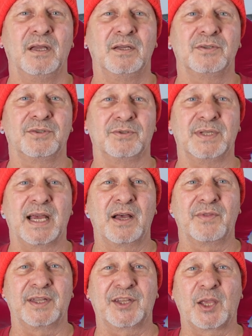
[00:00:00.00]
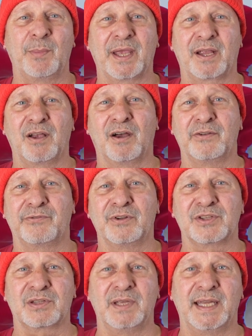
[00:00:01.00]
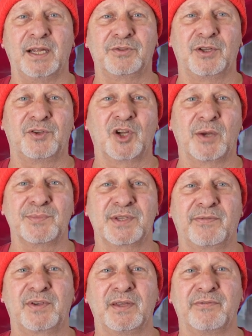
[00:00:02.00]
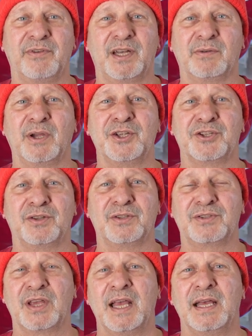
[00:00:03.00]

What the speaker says: So now that the Quebec Conference laid out the terms of confederations,